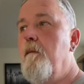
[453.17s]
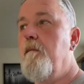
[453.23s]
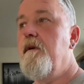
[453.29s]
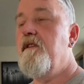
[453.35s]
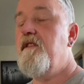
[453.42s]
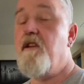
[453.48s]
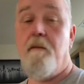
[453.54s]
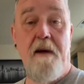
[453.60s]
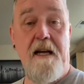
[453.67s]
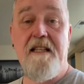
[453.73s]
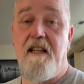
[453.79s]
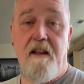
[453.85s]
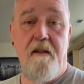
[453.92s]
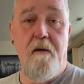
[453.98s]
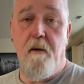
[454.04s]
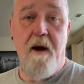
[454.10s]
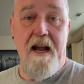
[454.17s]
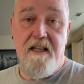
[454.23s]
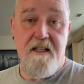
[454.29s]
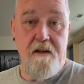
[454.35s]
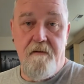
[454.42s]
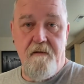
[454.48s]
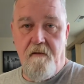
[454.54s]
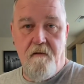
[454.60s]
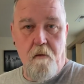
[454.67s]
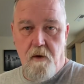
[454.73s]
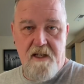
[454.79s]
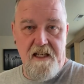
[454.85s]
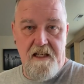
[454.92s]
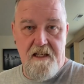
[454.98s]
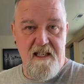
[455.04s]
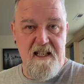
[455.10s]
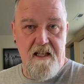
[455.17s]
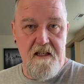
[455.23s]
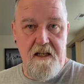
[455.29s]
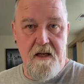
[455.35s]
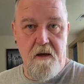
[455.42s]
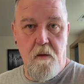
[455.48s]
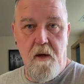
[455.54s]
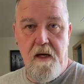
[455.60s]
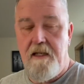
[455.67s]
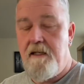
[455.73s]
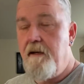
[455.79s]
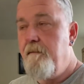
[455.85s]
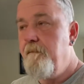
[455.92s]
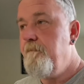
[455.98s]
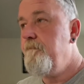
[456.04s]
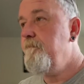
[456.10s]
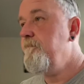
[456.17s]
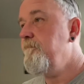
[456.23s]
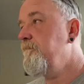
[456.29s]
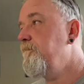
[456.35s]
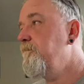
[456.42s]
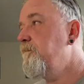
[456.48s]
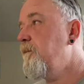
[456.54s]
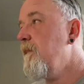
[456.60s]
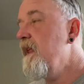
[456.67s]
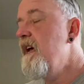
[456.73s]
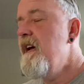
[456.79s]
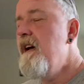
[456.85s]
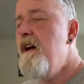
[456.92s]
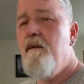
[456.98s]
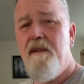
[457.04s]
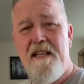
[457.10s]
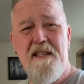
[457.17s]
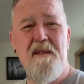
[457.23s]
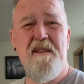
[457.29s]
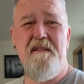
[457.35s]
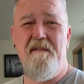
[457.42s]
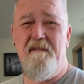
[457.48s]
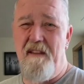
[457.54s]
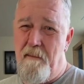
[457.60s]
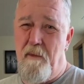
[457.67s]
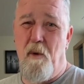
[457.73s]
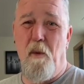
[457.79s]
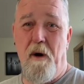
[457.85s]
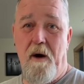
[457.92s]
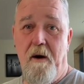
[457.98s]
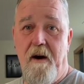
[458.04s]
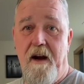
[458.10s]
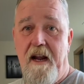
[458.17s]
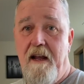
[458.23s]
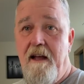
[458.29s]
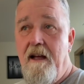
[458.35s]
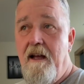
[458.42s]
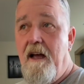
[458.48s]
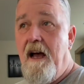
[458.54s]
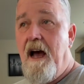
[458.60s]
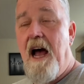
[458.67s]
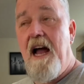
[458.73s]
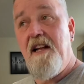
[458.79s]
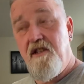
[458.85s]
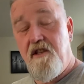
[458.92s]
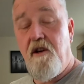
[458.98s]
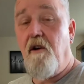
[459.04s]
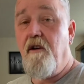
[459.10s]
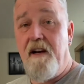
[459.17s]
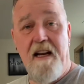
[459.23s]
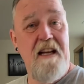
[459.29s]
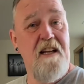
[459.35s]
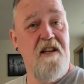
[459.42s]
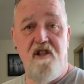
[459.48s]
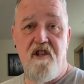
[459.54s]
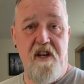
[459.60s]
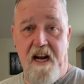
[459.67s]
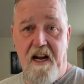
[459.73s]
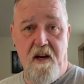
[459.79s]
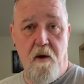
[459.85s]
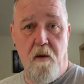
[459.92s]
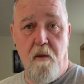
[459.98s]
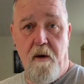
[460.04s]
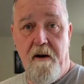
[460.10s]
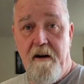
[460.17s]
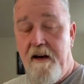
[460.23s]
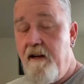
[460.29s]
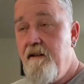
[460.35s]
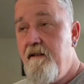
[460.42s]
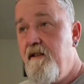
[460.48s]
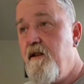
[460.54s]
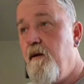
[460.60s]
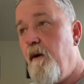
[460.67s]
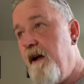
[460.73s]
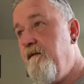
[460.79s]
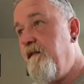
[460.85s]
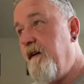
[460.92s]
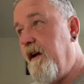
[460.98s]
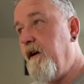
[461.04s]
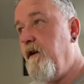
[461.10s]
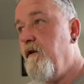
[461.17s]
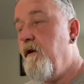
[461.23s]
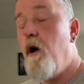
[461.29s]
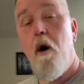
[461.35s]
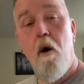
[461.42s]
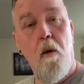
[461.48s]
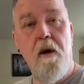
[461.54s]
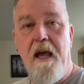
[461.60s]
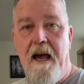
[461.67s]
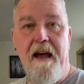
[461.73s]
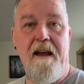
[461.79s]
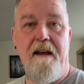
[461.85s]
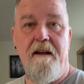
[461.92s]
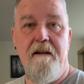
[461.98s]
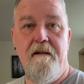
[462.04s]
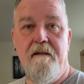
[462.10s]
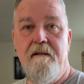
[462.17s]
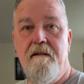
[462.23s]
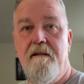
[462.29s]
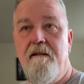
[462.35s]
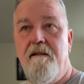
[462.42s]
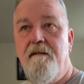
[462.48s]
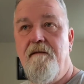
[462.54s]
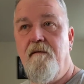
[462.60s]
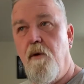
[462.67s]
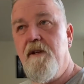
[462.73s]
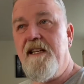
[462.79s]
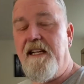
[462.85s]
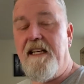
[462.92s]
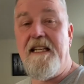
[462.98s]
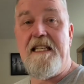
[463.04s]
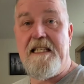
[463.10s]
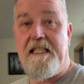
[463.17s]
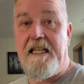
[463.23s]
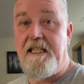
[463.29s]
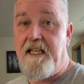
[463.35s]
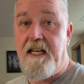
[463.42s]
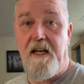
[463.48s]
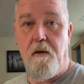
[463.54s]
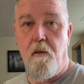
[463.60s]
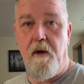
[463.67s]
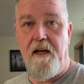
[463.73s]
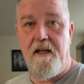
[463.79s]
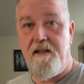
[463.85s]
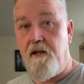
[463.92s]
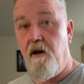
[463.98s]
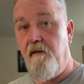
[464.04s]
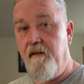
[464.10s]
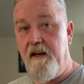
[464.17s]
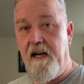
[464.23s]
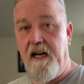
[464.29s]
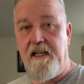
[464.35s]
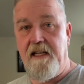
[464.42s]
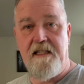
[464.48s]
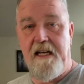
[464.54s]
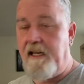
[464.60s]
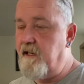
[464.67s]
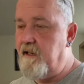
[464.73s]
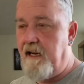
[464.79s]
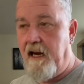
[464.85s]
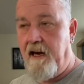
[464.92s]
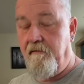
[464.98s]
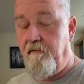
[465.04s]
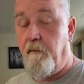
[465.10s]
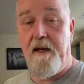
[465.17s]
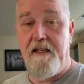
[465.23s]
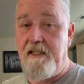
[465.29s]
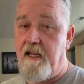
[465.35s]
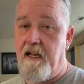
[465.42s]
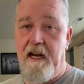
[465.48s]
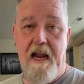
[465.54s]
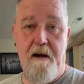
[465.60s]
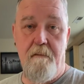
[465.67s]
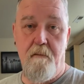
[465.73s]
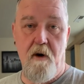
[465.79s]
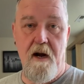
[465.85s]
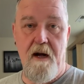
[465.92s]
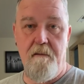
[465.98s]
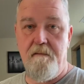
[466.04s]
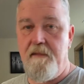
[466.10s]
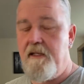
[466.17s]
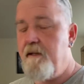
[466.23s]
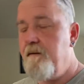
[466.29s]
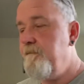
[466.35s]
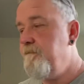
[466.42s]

So basically they were asking for 14 to 16 weeks. This was February. I'd started it in January. So I figured, okay, 14 to 16 weeks. COVID-19, everybody's going to have problems.